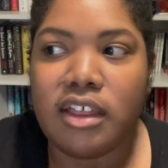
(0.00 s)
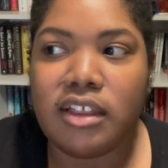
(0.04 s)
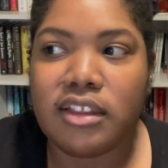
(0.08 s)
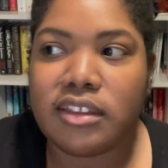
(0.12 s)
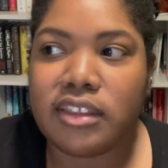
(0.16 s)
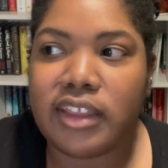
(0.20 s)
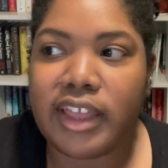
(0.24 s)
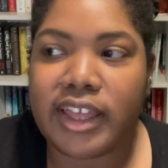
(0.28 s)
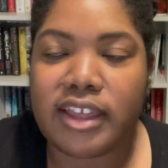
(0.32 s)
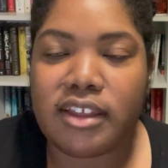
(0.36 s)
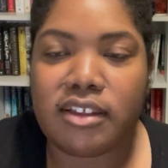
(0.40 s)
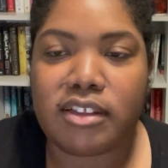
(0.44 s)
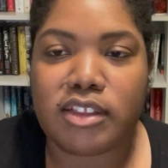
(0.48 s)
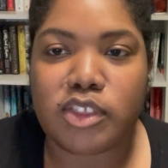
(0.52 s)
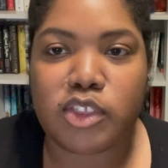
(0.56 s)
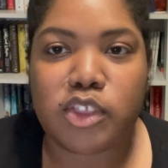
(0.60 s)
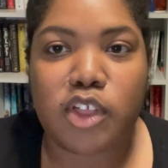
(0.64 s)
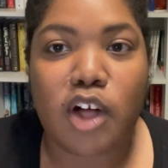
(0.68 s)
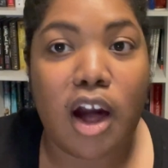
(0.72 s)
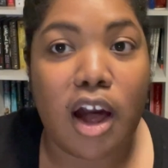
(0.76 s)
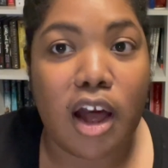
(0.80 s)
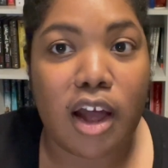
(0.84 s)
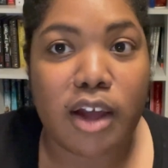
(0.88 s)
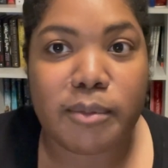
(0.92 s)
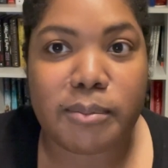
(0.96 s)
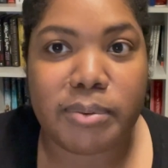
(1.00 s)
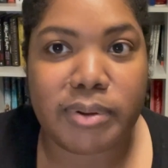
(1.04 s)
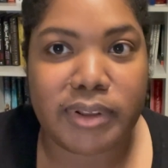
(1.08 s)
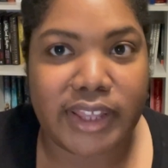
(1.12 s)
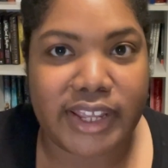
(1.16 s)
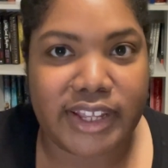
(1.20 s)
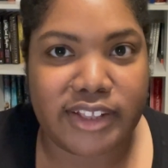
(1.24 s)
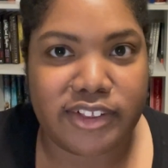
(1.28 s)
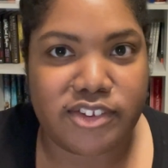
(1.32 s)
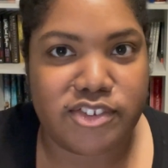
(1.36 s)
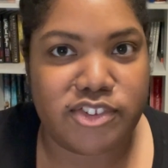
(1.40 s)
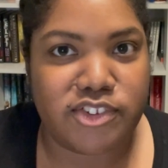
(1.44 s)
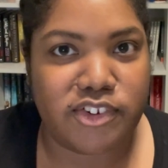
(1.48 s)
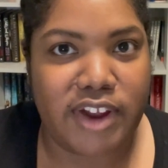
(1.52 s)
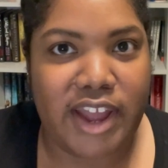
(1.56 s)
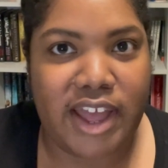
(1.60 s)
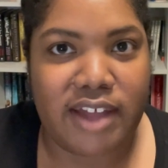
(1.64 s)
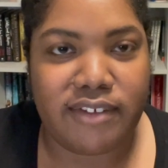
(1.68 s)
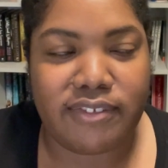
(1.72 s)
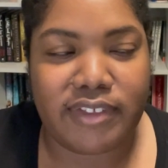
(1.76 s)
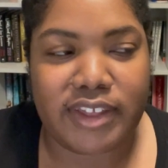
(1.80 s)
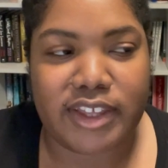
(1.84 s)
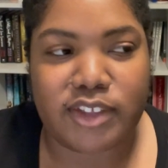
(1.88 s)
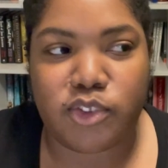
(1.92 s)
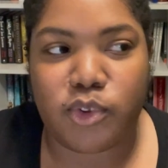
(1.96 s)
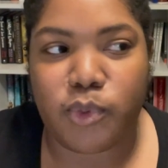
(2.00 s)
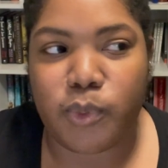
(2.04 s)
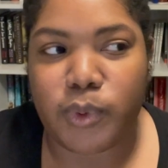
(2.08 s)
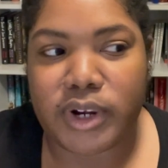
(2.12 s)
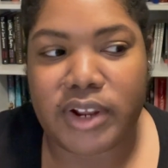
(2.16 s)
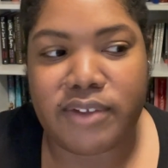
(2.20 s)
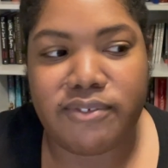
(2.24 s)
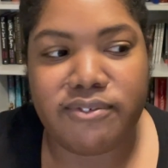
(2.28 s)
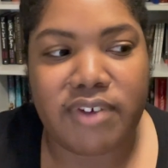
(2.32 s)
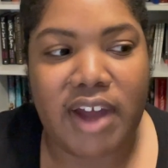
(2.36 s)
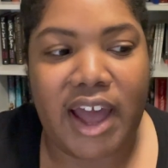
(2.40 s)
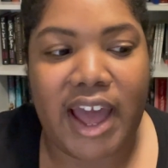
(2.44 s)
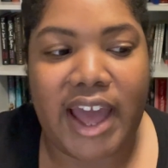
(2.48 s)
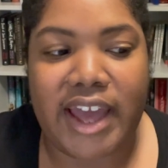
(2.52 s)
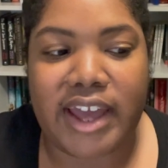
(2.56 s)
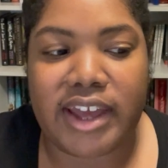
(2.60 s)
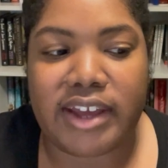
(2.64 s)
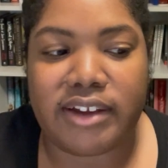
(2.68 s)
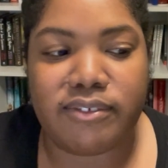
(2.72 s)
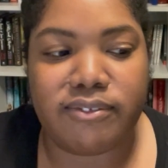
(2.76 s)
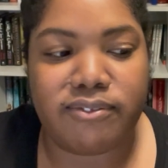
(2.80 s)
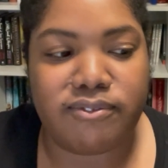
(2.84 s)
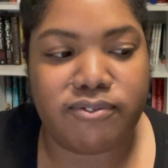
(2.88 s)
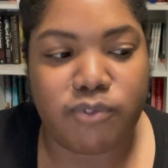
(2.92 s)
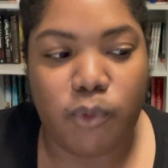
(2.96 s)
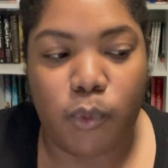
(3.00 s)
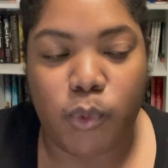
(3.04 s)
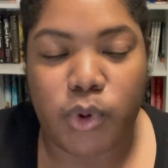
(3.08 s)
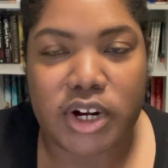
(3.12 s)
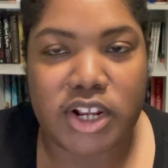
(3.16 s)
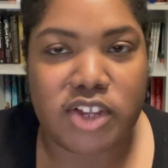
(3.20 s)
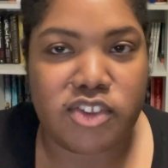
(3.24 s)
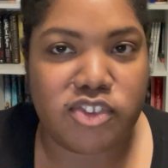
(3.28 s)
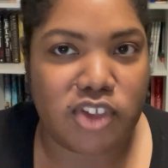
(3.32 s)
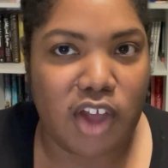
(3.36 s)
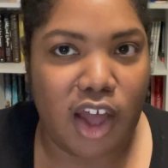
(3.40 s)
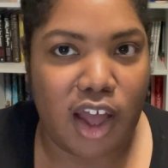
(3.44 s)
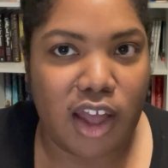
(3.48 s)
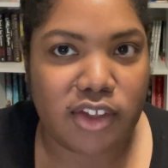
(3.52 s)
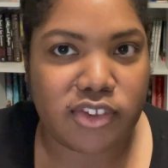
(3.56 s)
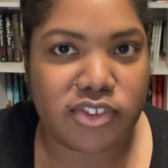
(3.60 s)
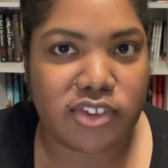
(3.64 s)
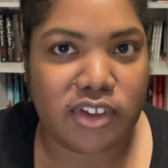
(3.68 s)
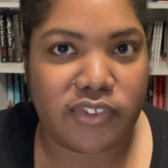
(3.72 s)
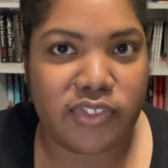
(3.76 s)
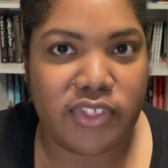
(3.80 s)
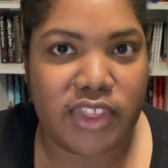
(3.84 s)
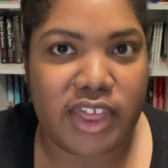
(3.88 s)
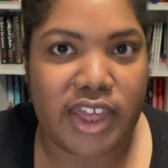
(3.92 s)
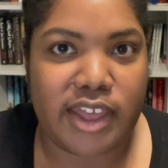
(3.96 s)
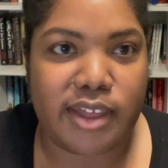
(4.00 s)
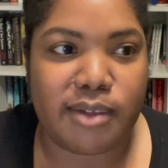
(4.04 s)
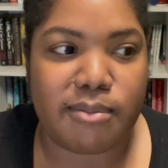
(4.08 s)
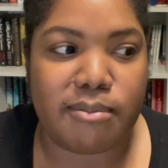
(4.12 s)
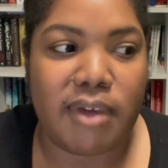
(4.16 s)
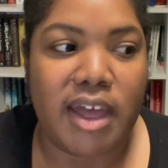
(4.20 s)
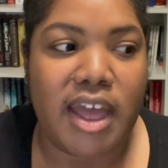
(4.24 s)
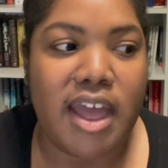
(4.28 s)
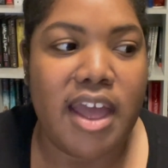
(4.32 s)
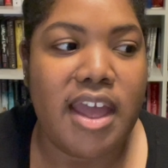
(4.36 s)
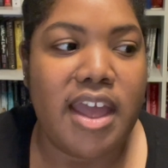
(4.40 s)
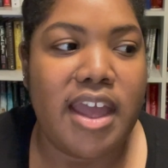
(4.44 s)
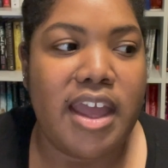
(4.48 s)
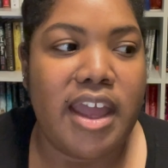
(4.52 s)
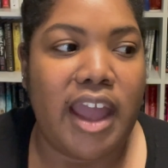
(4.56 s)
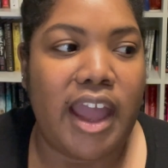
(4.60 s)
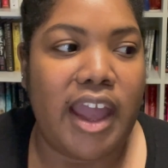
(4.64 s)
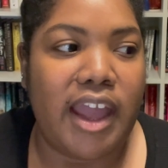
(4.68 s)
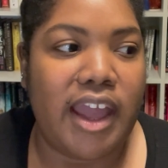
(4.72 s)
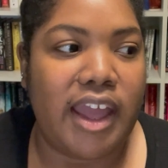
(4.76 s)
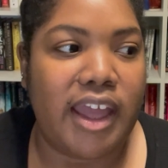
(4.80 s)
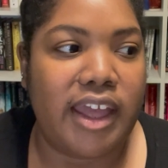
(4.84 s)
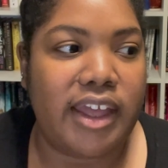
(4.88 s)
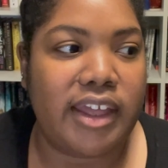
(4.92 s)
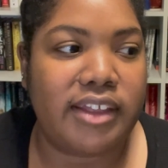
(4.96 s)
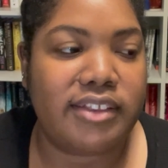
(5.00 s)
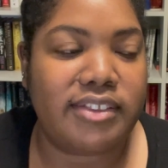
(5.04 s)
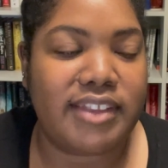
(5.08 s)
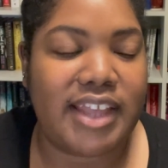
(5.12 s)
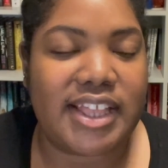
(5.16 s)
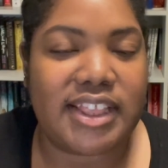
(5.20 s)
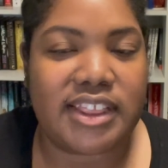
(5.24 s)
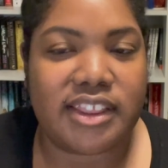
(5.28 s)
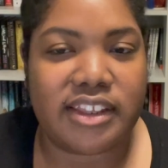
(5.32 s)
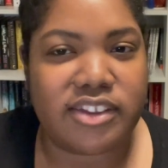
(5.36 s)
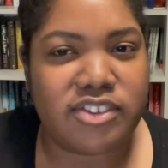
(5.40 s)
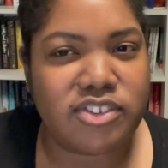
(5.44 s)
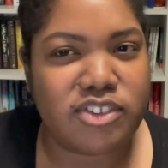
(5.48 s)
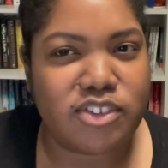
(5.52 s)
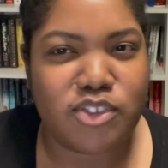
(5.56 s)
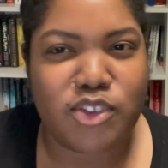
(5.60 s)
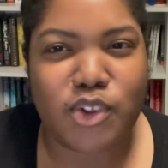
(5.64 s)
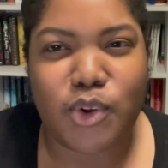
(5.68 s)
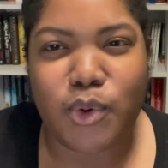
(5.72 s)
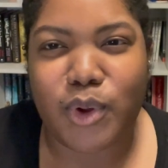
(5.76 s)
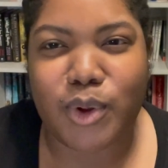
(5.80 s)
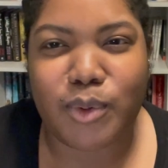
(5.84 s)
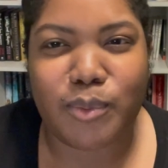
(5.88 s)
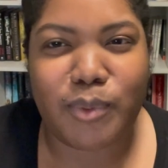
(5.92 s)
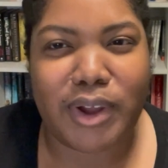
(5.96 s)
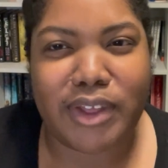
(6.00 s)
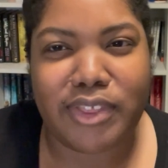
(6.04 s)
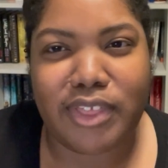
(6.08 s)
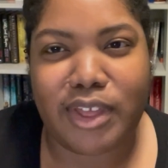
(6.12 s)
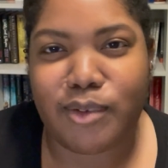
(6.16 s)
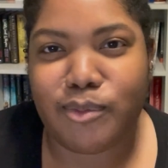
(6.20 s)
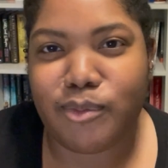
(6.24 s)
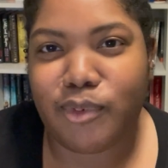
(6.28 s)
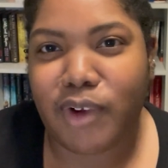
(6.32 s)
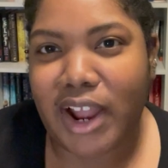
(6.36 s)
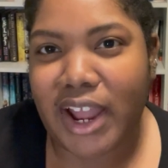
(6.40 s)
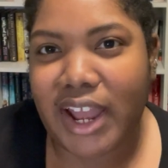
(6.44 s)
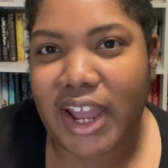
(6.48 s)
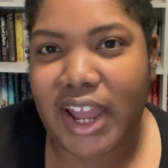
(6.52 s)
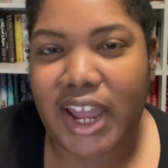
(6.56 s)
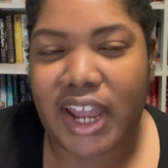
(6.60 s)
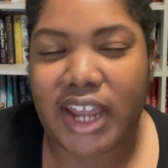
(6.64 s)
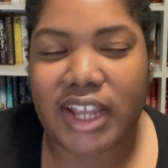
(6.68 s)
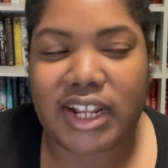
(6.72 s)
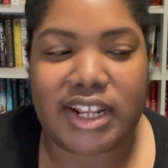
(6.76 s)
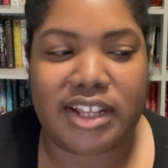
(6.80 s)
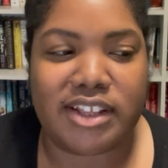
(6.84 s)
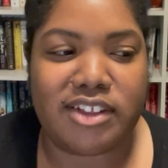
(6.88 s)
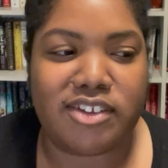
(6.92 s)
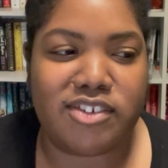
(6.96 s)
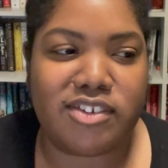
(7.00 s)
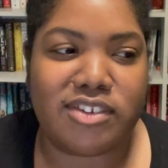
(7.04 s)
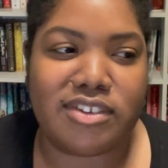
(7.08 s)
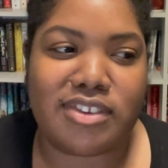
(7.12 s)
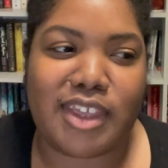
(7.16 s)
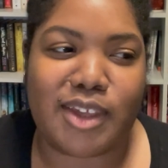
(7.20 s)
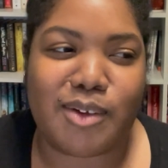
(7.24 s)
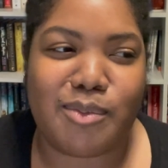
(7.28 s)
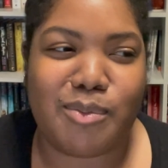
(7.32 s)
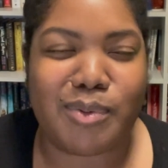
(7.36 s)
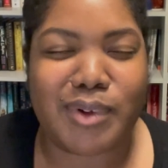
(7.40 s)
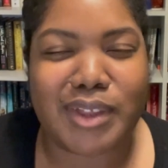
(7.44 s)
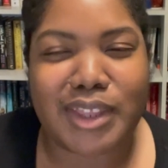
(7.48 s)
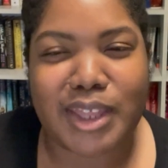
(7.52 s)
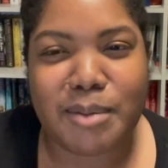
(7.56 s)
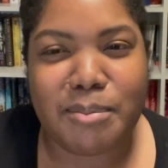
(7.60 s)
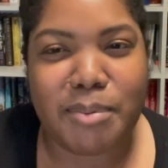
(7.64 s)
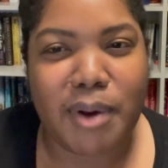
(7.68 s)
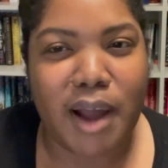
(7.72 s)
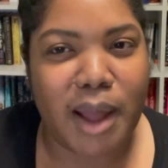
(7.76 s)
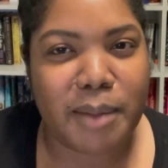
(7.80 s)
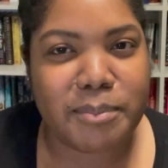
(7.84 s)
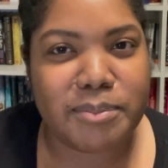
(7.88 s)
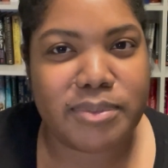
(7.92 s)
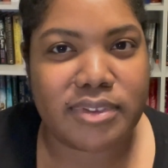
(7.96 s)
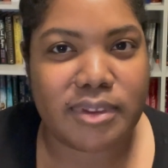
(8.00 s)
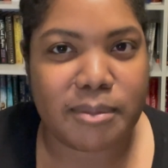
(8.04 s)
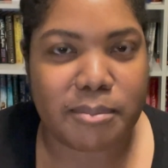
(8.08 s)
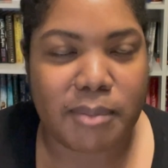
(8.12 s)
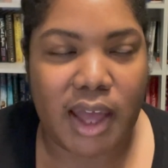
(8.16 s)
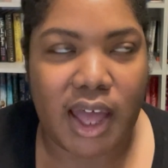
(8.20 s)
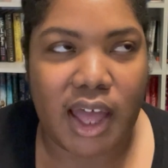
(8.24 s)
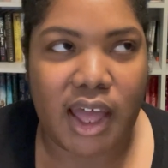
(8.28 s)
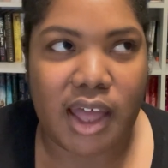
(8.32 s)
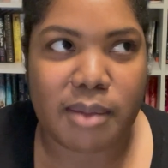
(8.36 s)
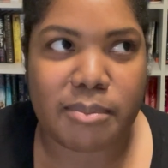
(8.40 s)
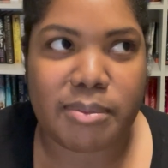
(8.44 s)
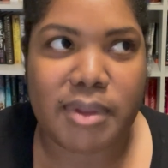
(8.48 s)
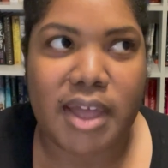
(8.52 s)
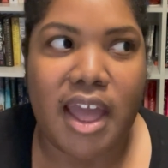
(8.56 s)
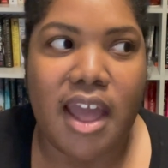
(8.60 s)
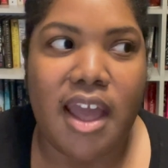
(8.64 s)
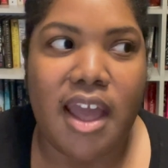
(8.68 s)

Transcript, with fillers: like long playlists or have like 25, 40 songs on them and they listen to it while they write and it just like really pumps them up.